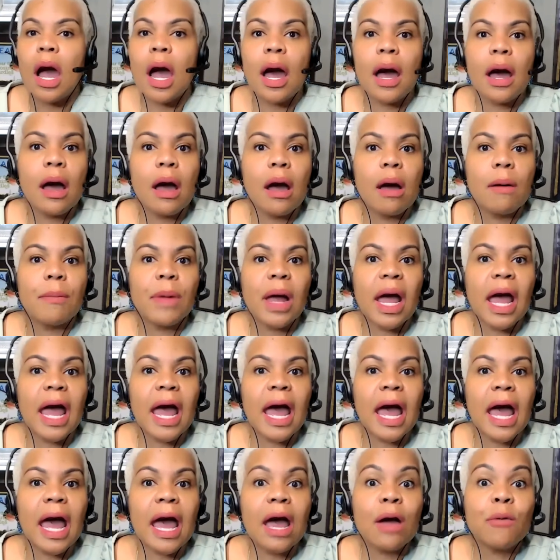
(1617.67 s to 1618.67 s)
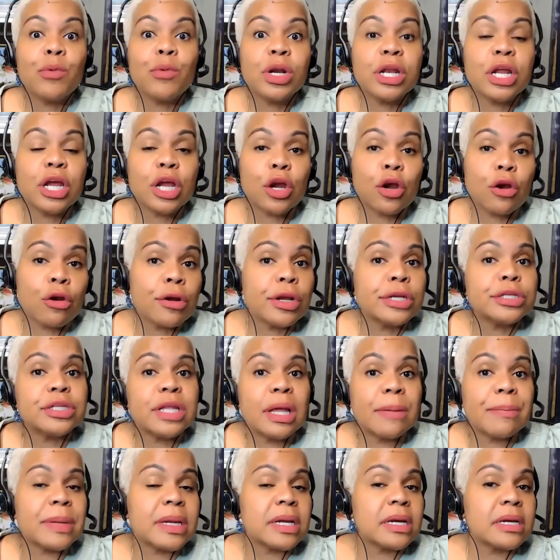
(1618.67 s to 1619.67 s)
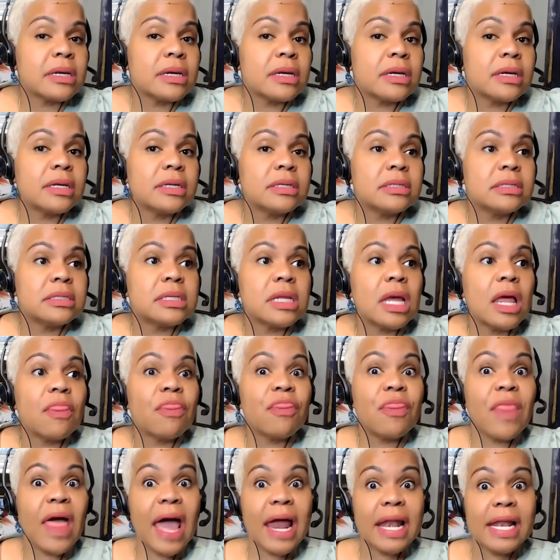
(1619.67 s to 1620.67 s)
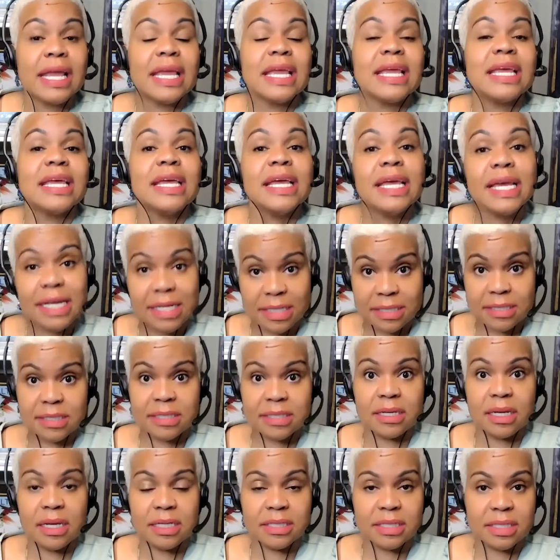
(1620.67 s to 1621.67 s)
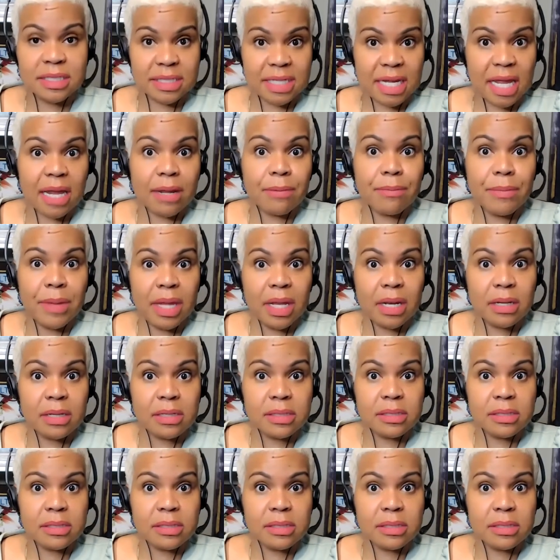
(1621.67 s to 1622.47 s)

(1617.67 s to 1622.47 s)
Um, I would encourage that because that is a segment